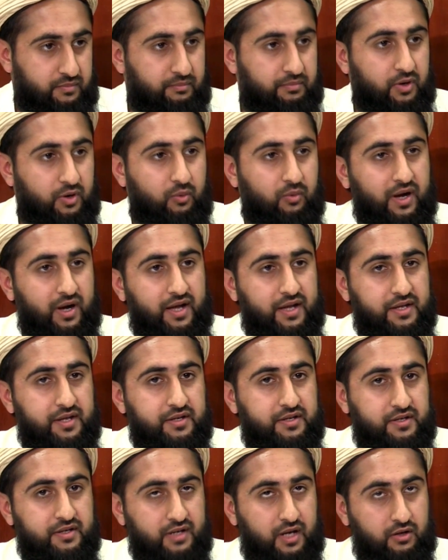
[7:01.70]
But
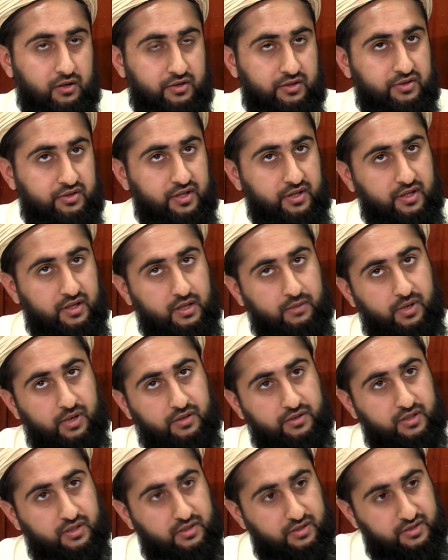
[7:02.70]
why, now thinking
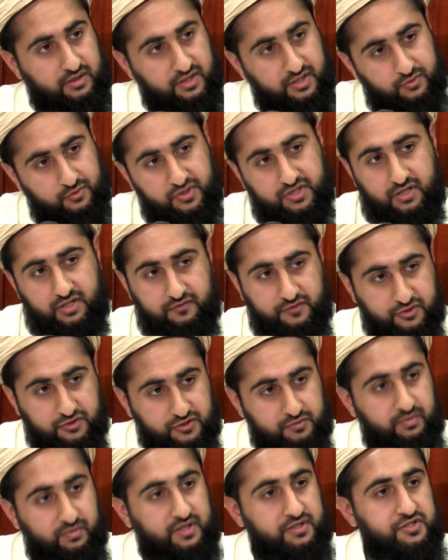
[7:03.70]
about the hadith which I've
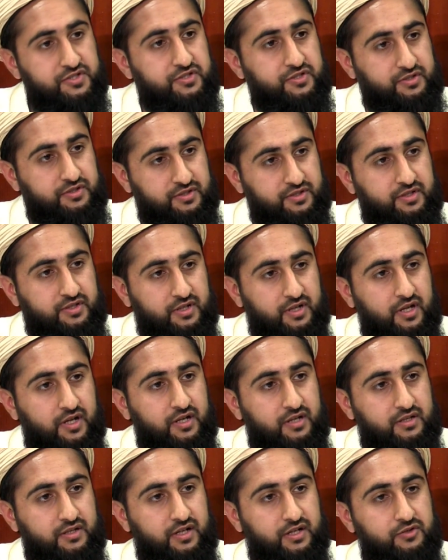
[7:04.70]
just mentioned,
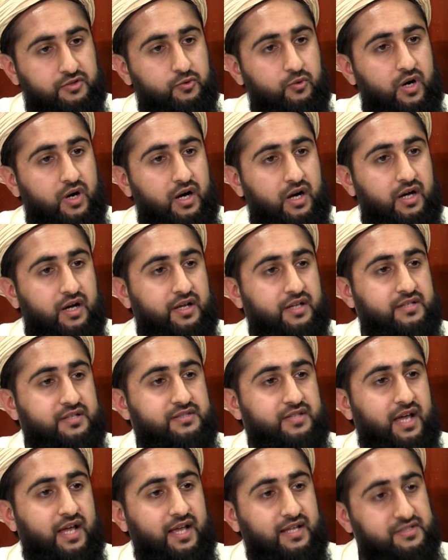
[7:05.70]
that dua
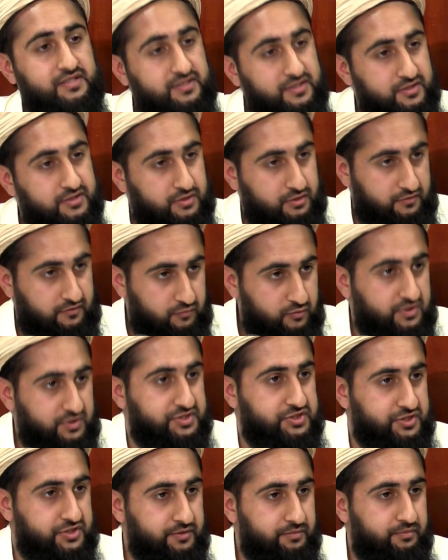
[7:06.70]
is the essence of
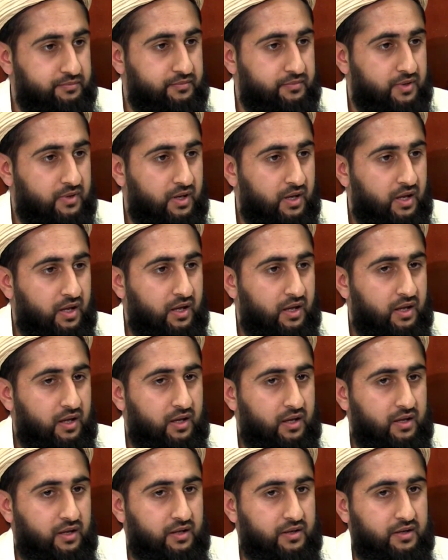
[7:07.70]
worship,
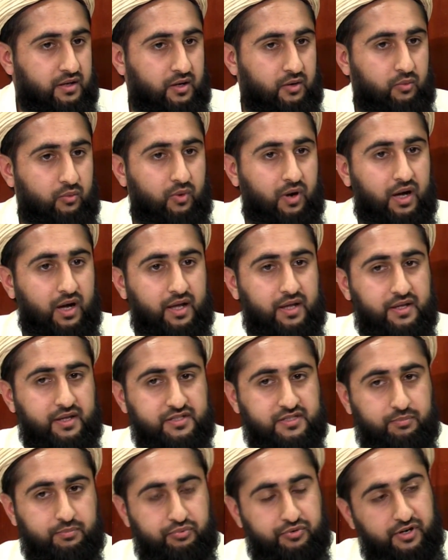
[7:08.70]
now why
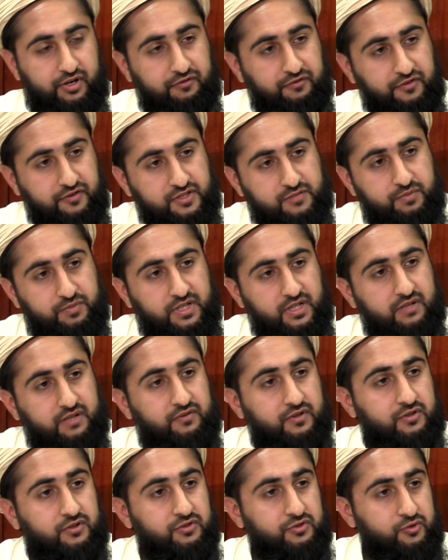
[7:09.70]
is the preference being
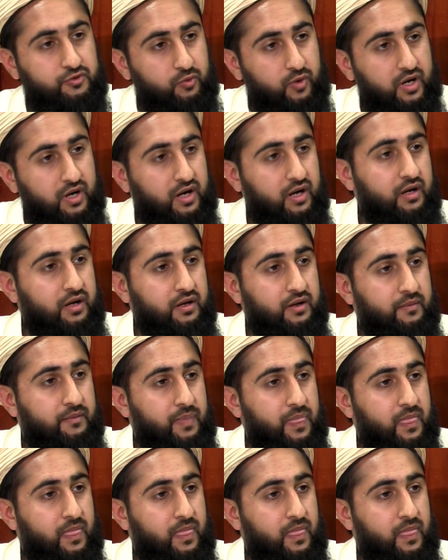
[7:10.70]
given to dua